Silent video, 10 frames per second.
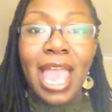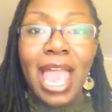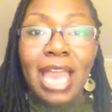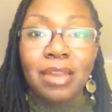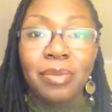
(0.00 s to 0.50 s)

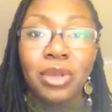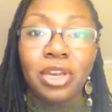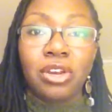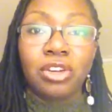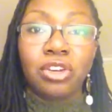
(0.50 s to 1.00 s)
and to put
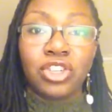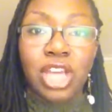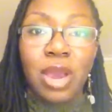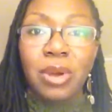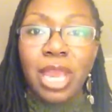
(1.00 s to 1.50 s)
it on your
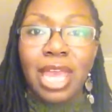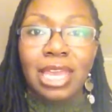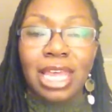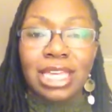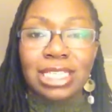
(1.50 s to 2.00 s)
shower head,
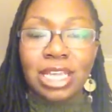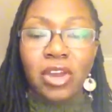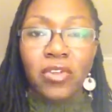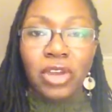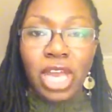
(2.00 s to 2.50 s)
let it sit
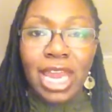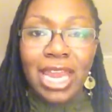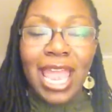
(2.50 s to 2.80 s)
overnight.